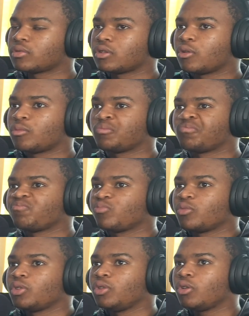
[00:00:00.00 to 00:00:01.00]
So
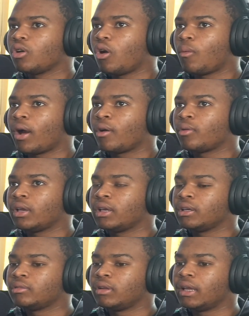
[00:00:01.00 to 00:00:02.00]
you can go out
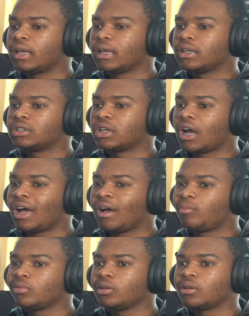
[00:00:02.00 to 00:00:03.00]
and get a
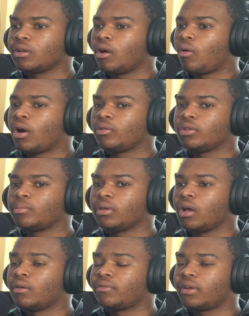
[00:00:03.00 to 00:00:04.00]
job. You can go out, you can
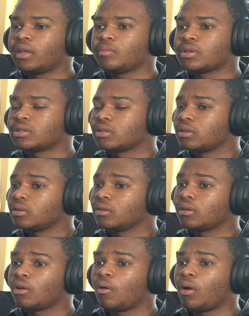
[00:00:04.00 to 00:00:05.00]
become famous. You
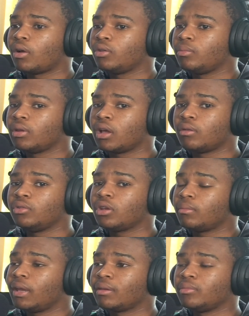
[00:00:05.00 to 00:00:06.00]
can go out, you
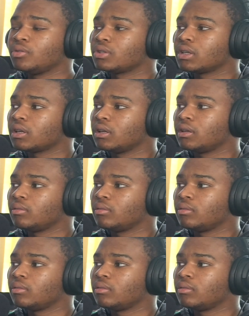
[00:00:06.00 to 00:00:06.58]
can make music.